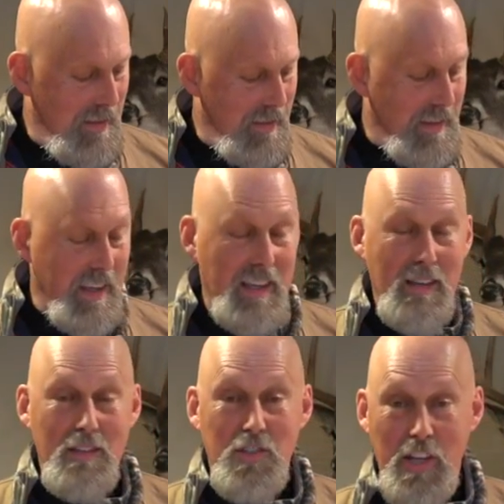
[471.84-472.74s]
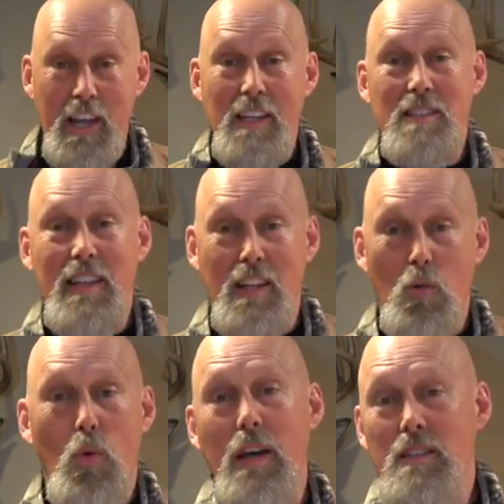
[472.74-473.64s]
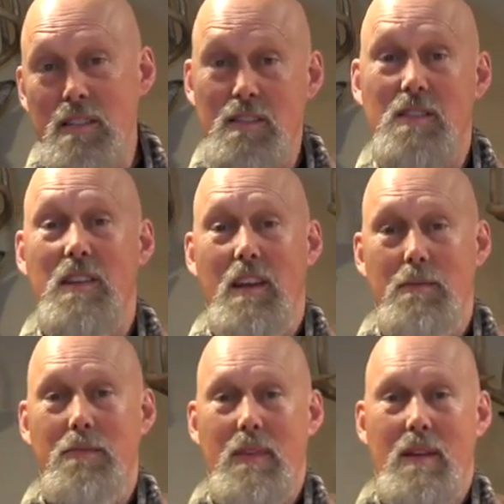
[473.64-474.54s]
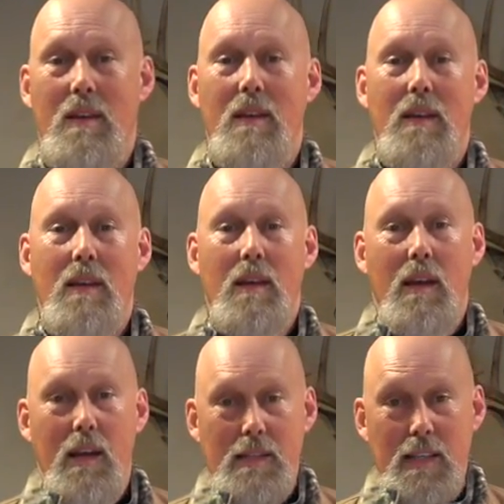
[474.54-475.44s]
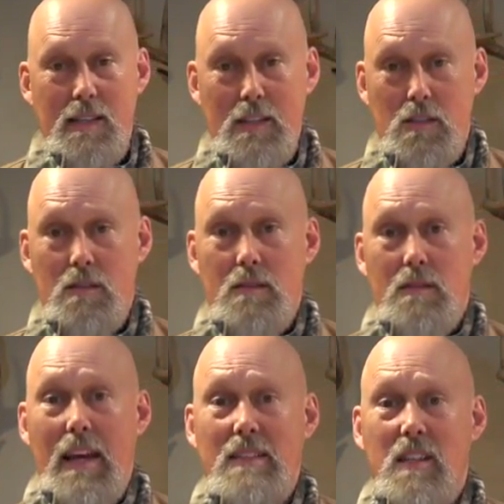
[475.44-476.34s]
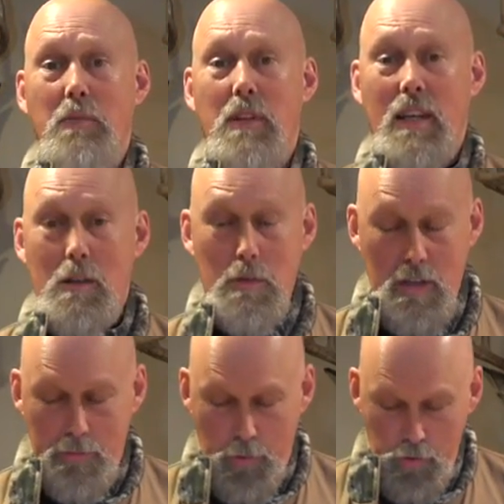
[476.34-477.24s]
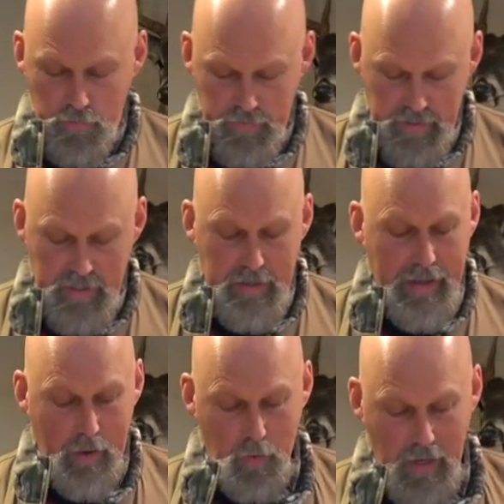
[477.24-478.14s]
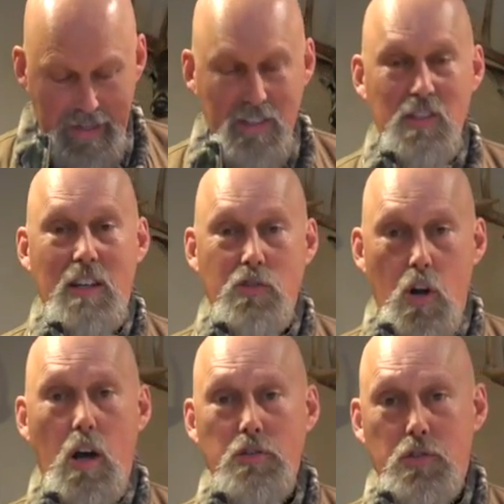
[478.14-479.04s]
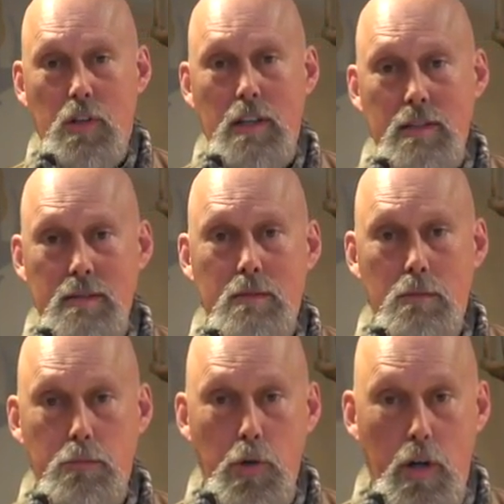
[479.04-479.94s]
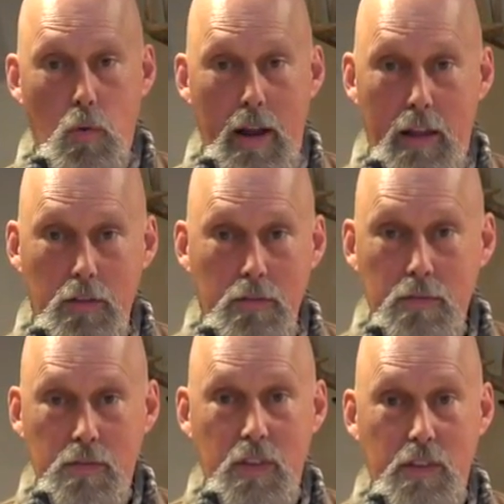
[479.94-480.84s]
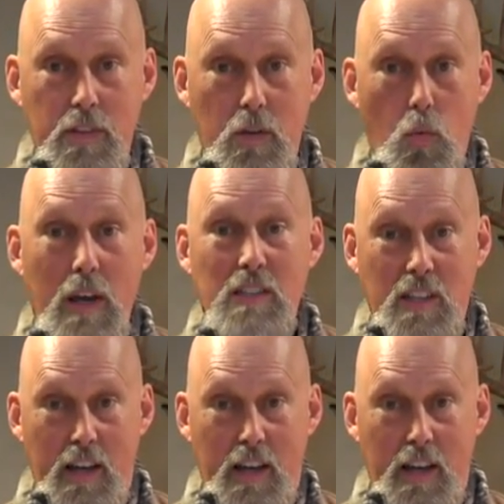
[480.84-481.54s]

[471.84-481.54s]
the chest and the waist is the same, and I think that's something that can be improved. I would like to see a drawstring put around the waist